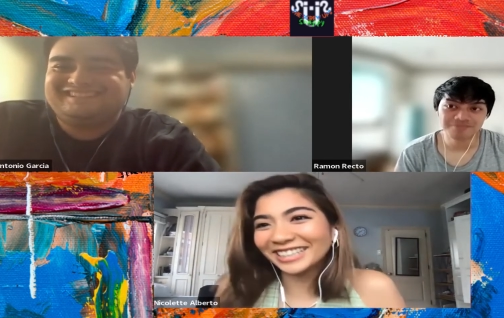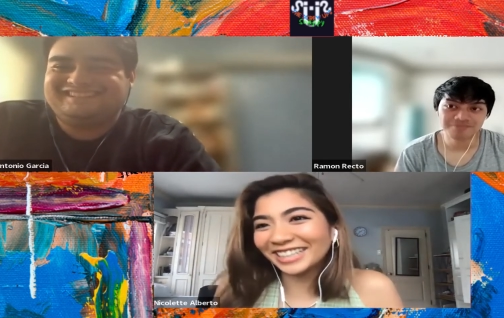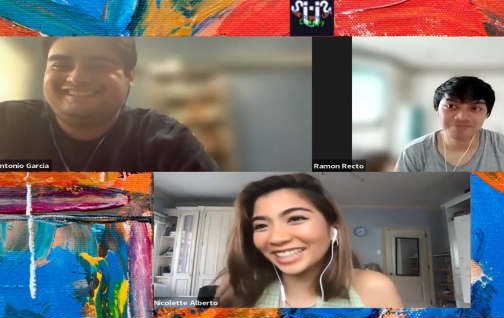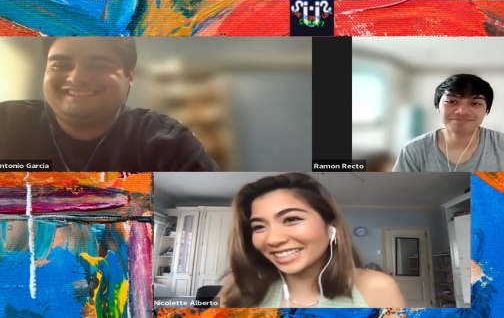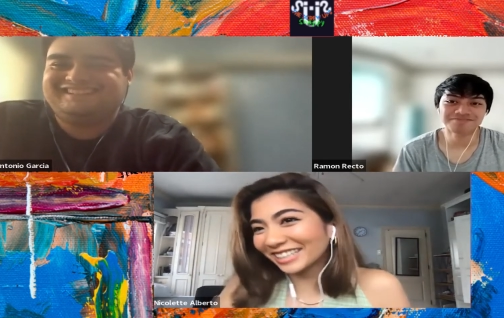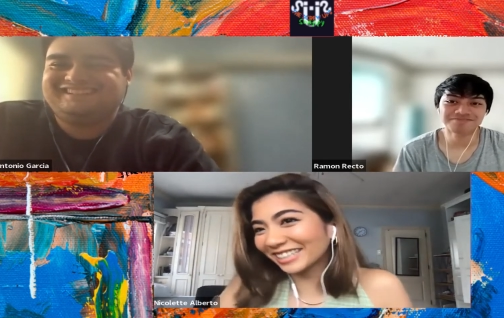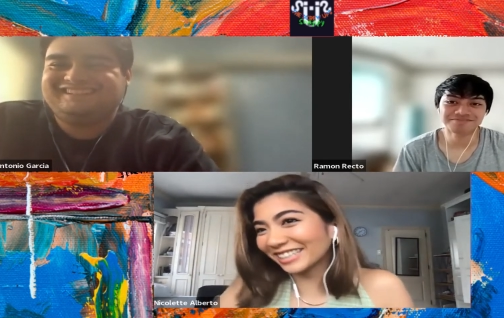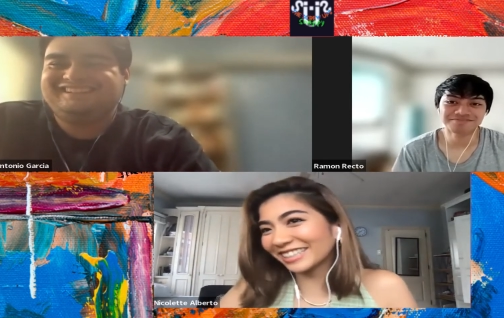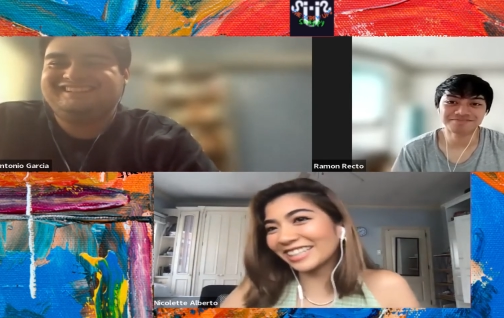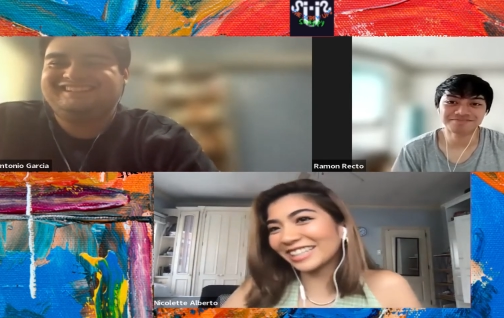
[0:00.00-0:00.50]

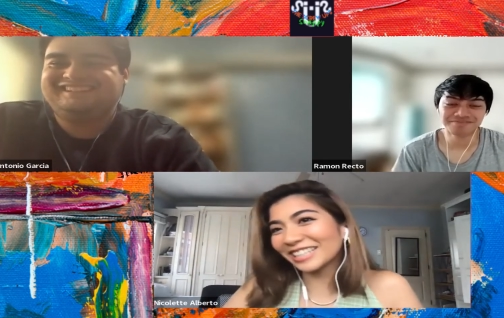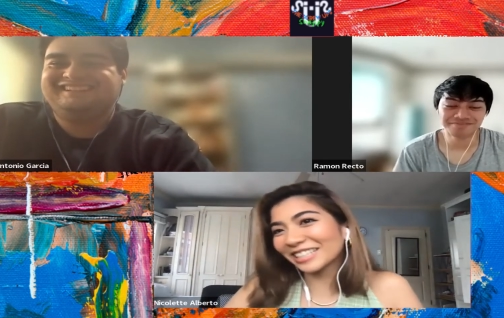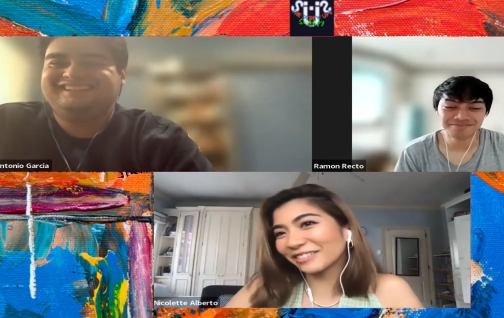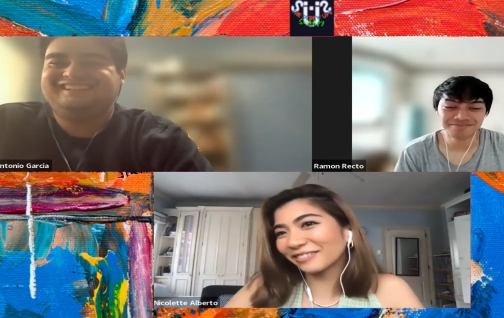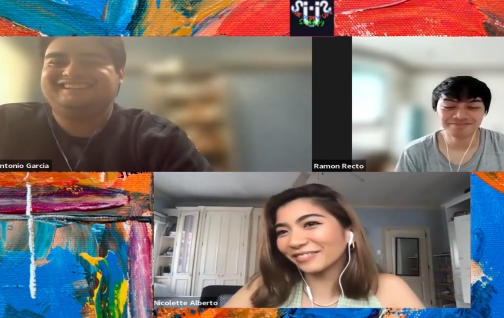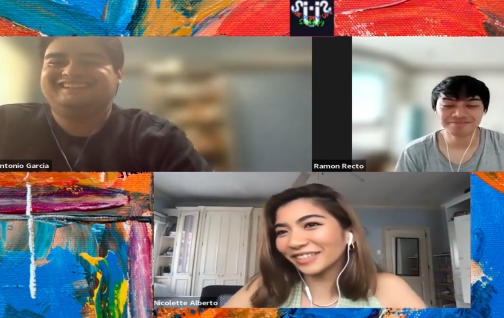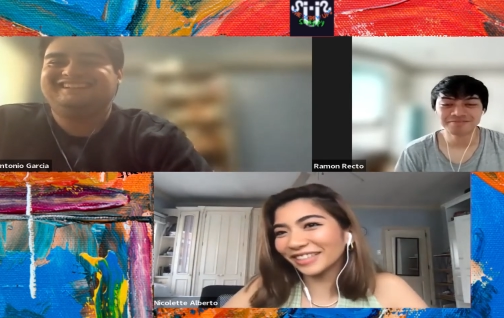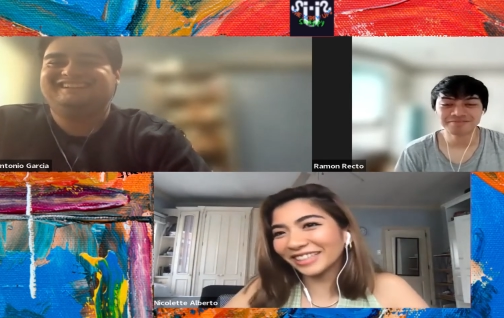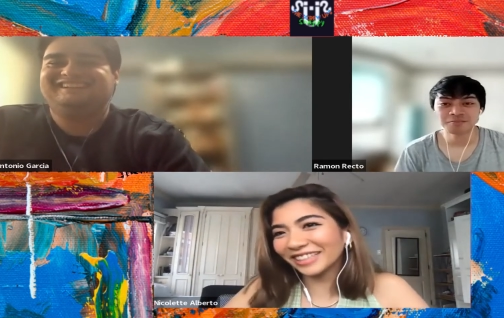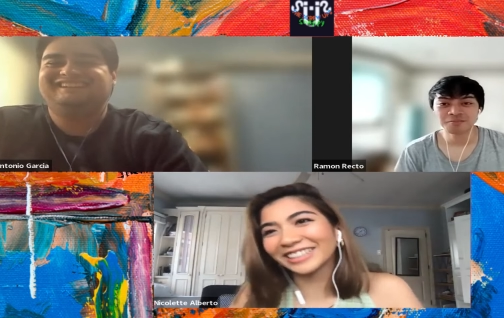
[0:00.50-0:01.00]
Speaker 1: that's that's
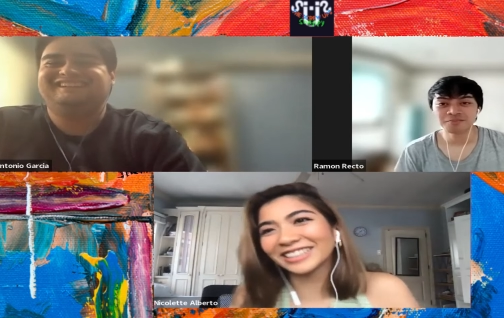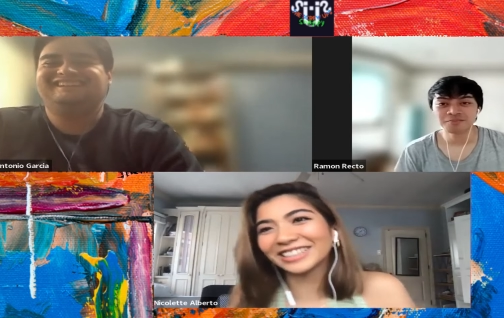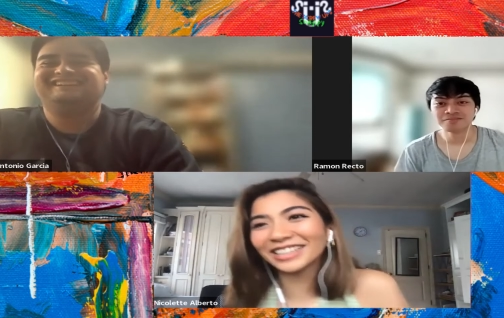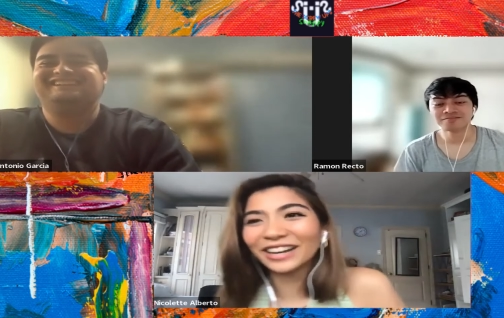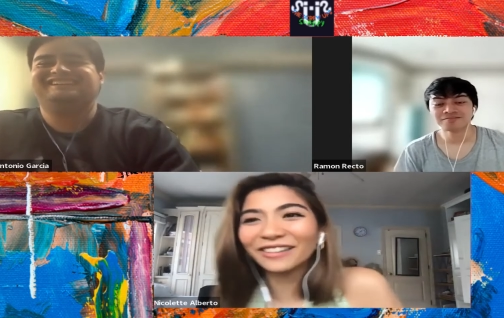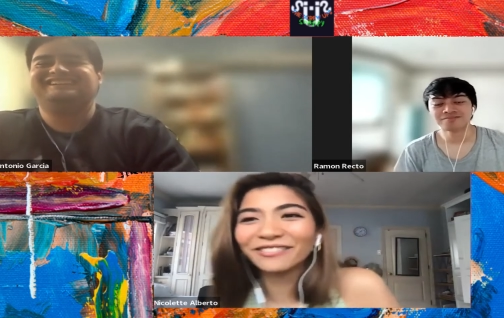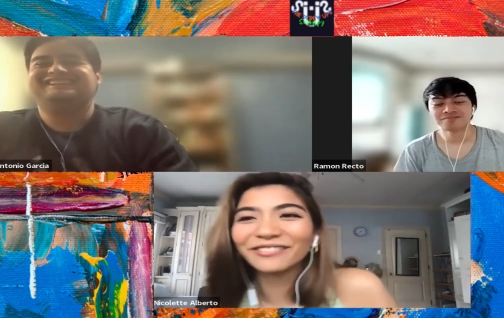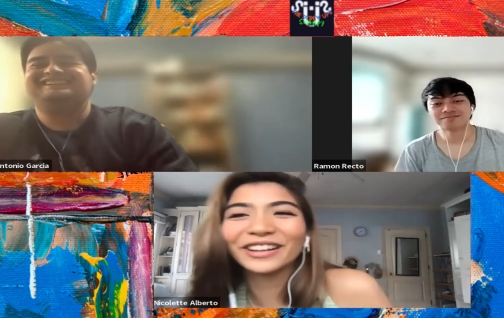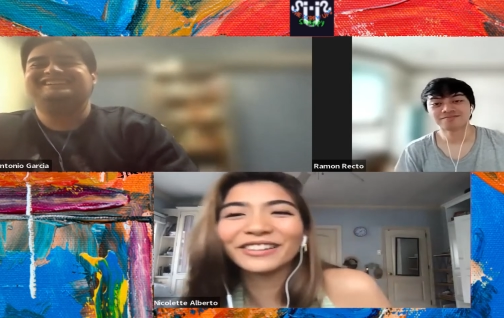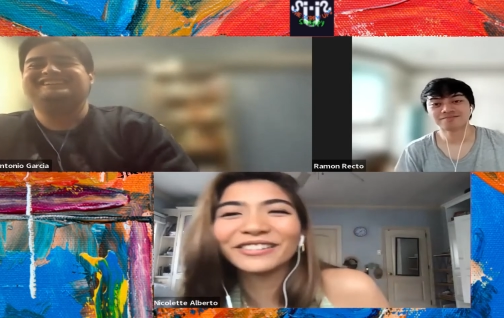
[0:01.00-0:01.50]
me. It's
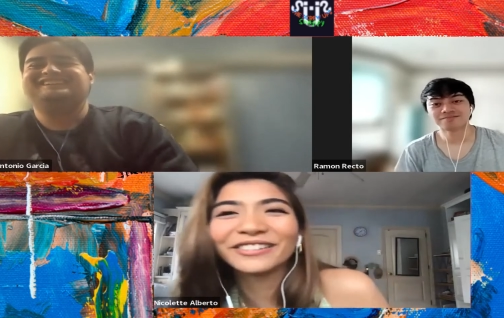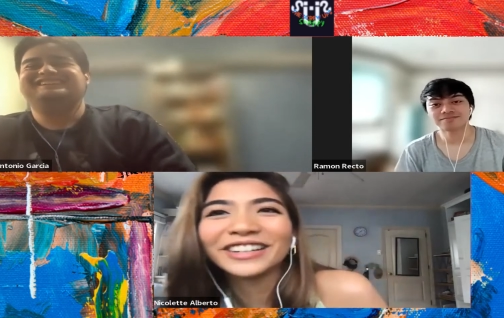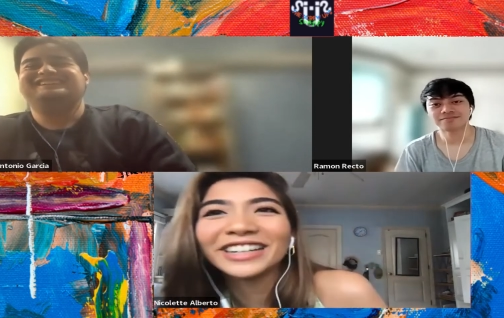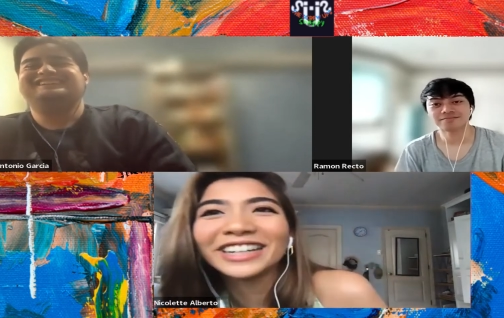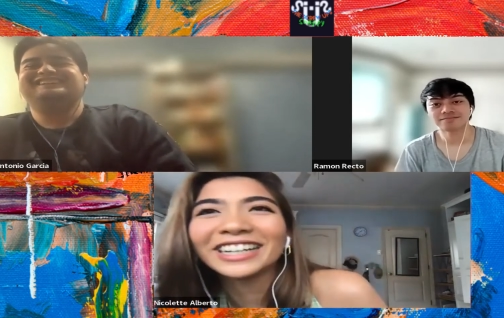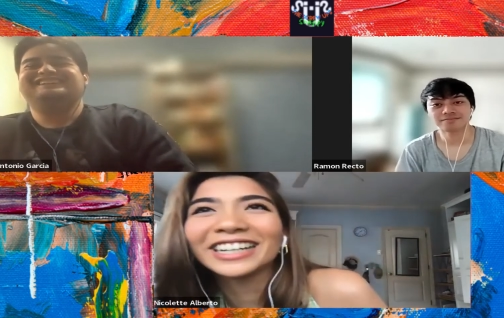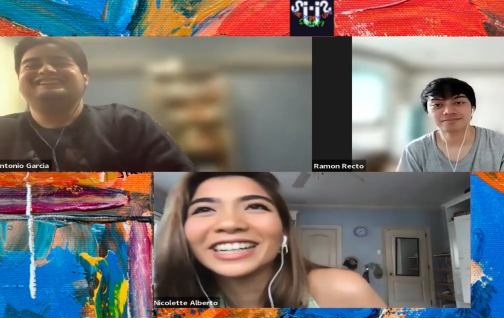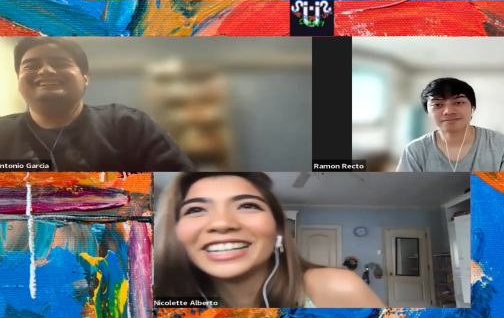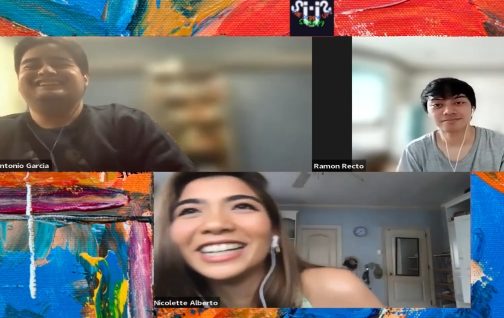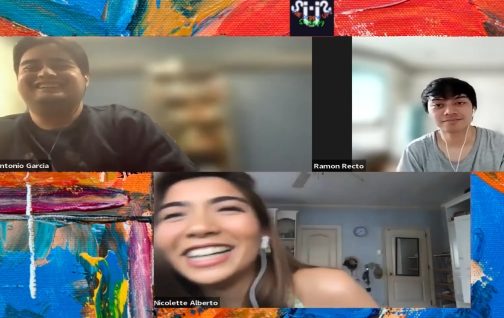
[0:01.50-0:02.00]
not my
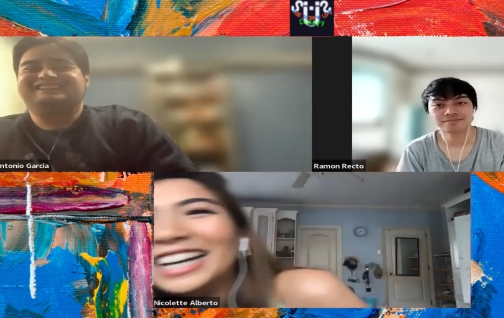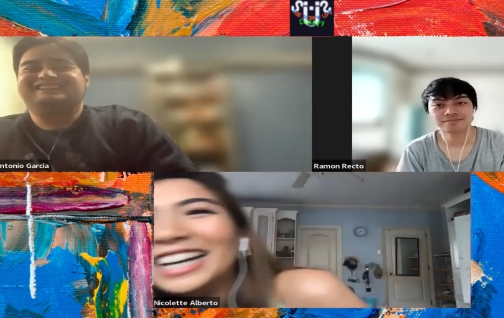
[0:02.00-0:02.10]
work.